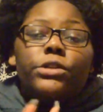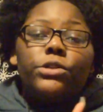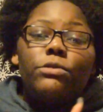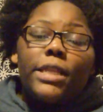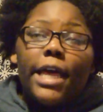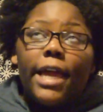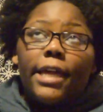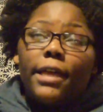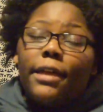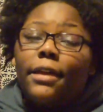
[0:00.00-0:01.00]
sure to
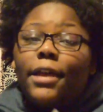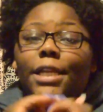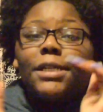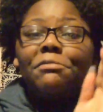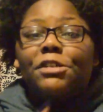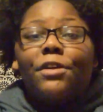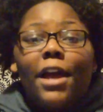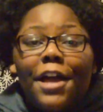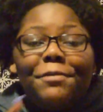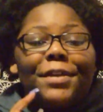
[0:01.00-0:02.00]
like and
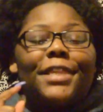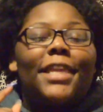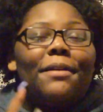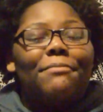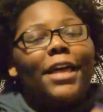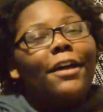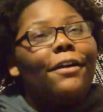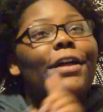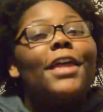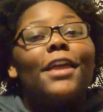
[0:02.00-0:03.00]
subscribe, hit that
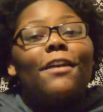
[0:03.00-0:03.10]
bell,